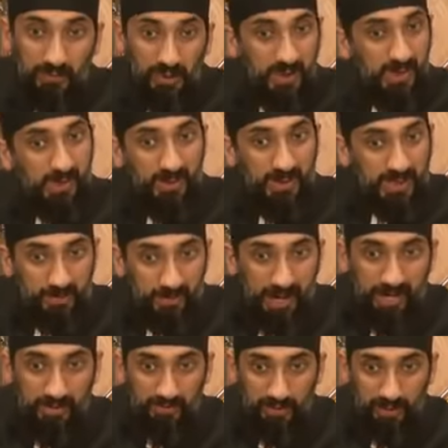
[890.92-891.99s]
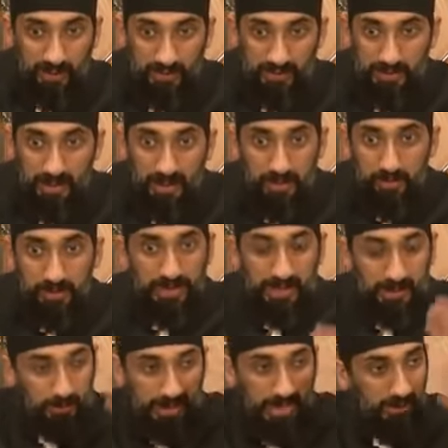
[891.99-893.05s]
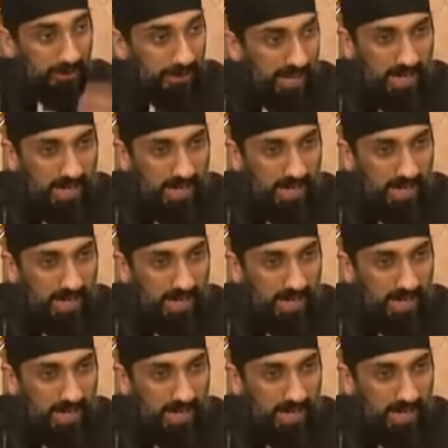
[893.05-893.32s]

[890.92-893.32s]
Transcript: for us or it's bad for us. Because without